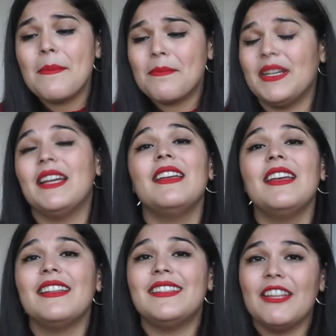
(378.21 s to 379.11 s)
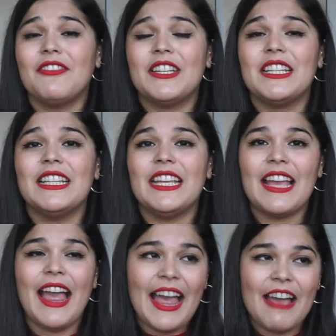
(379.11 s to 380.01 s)
But definitely
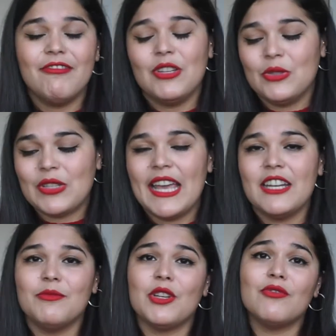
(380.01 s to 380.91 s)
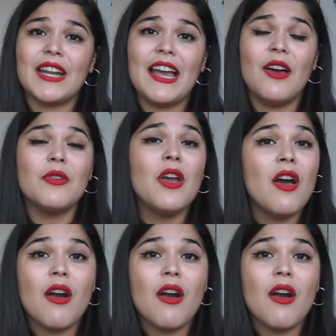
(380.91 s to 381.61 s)
have those items around.